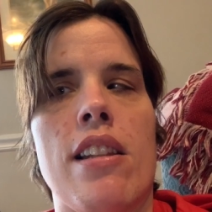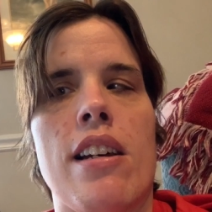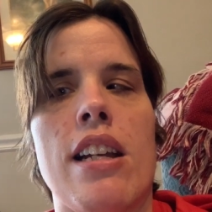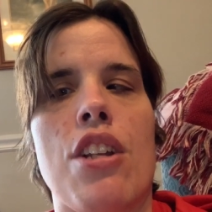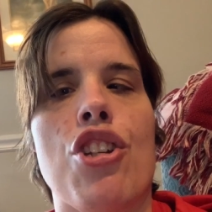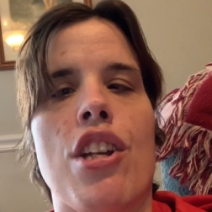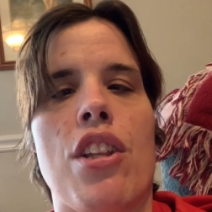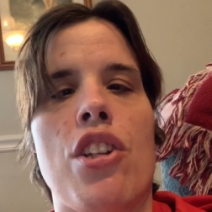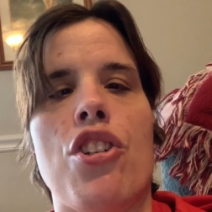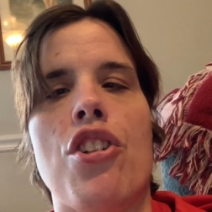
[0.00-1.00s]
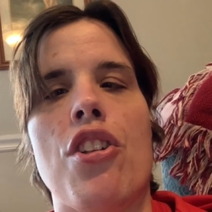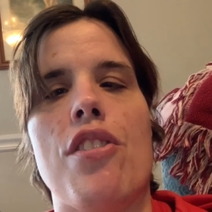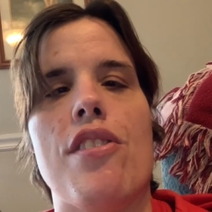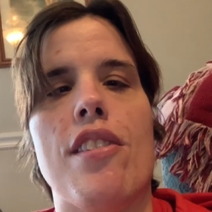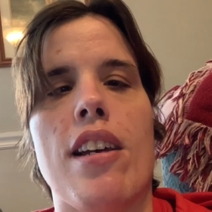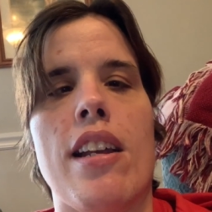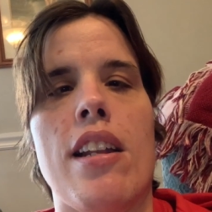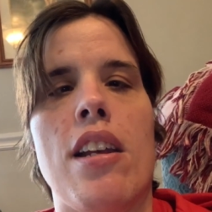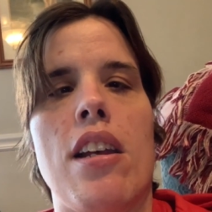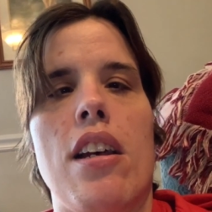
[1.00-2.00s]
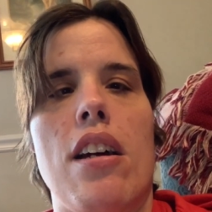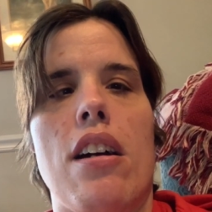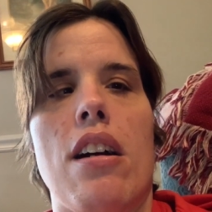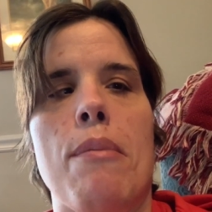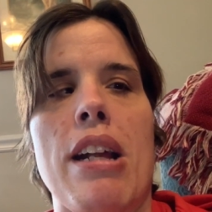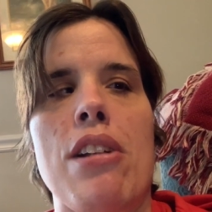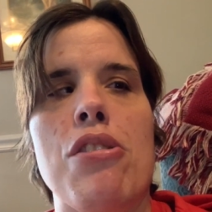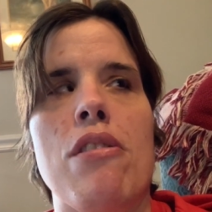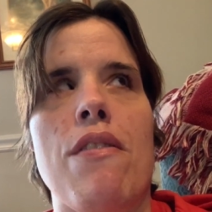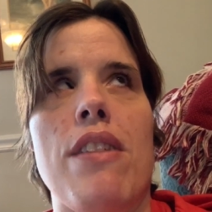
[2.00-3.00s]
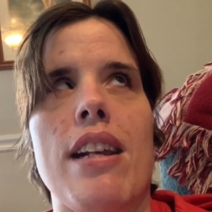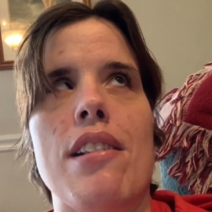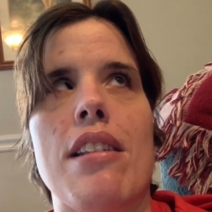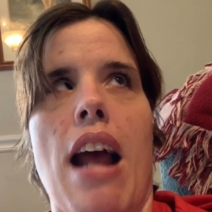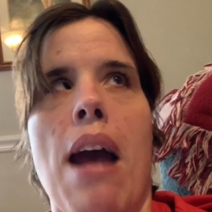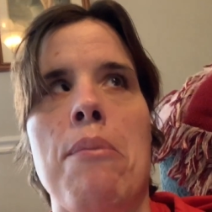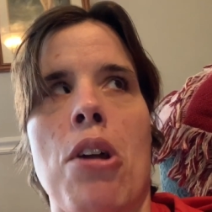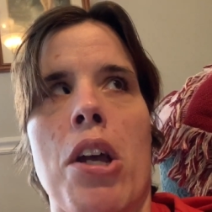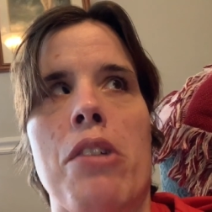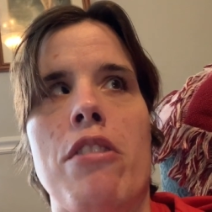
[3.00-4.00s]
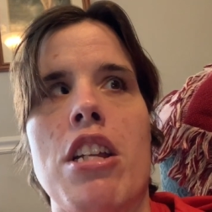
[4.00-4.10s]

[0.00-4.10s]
the height challenged side. I also have things that I'm not going to